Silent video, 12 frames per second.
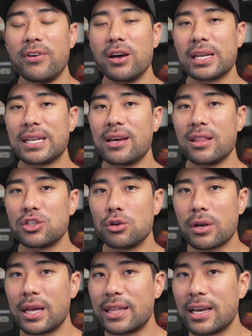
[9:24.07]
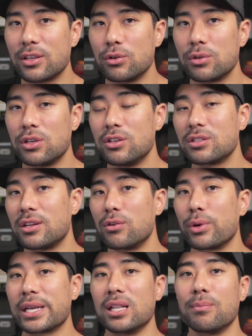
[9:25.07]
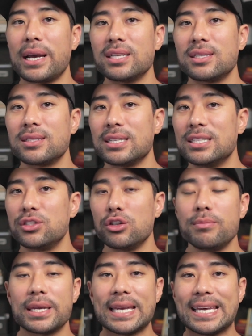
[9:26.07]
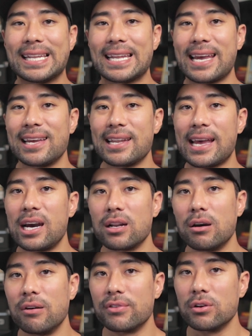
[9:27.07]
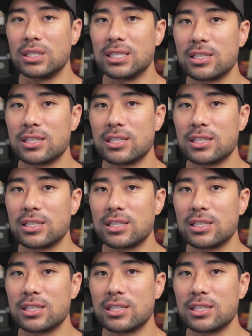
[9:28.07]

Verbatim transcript: And finally, another shortcut that you'll use on a regular basis is zooming in and out of your